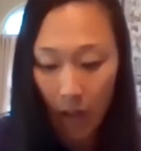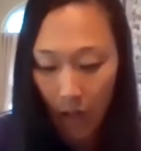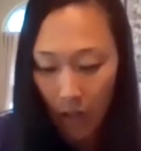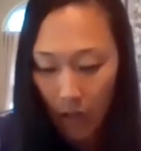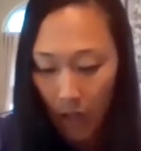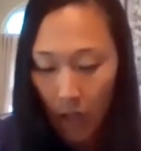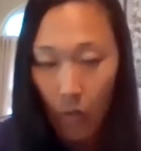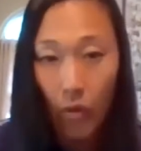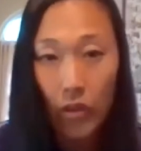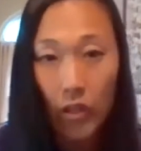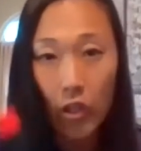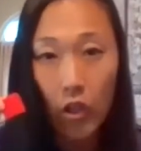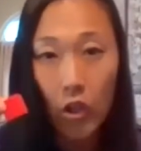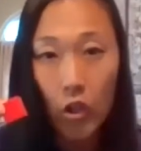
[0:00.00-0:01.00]
Along with
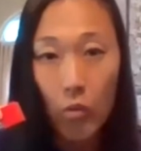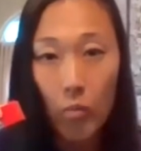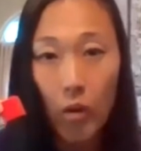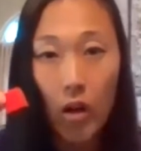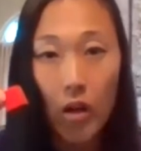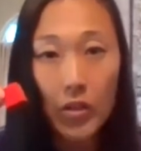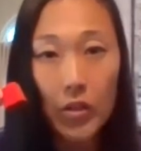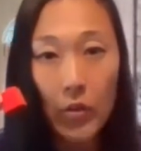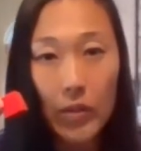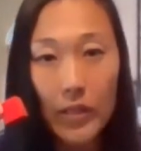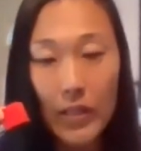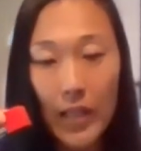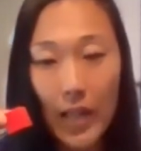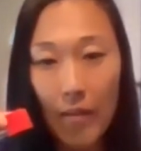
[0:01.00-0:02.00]
the cube, also the
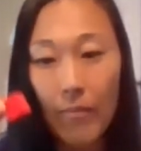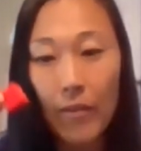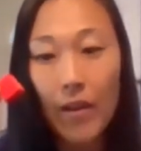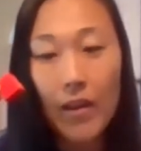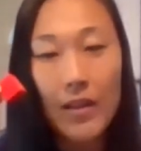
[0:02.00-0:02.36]
same.